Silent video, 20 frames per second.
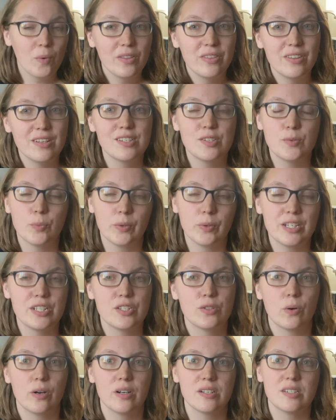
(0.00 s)
with this
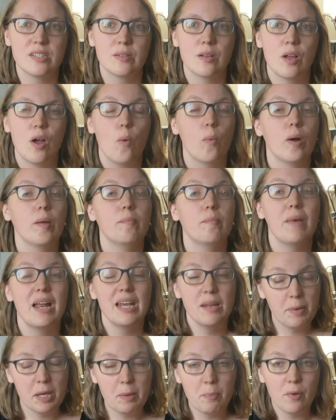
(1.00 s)
resource, when
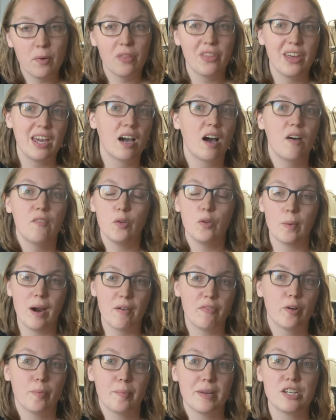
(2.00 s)
many people think of the
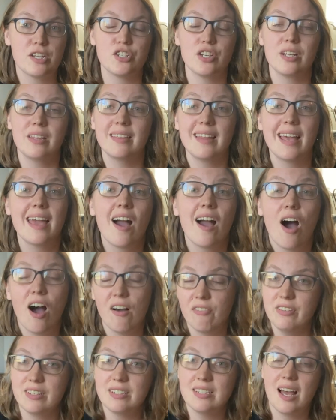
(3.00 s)
Reformation, they
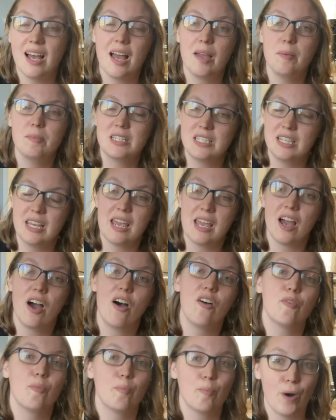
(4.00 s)
oftentimes think
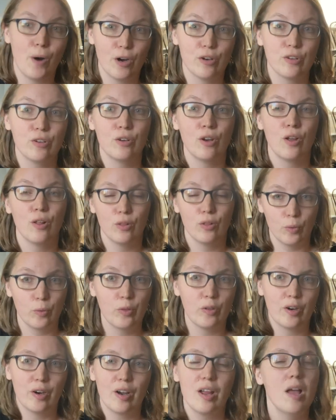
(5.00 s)
of Martin
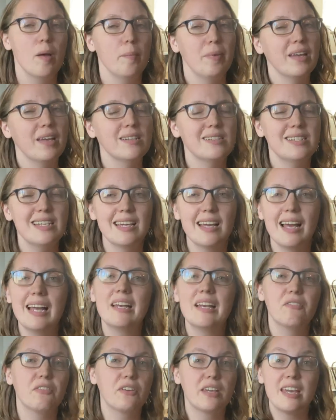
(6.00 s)
Luther because he
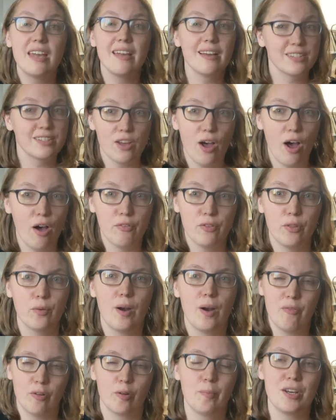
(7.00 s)
kind of kicked off the
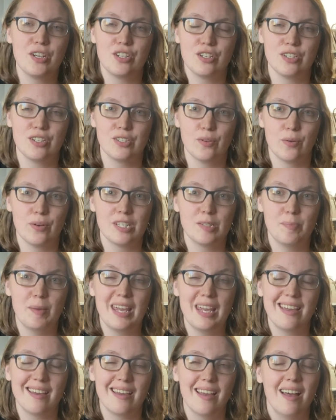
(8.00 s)
Reformation, so to
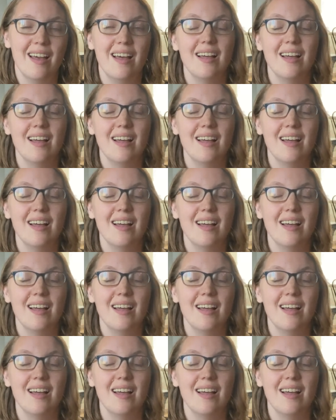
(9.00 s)
speak.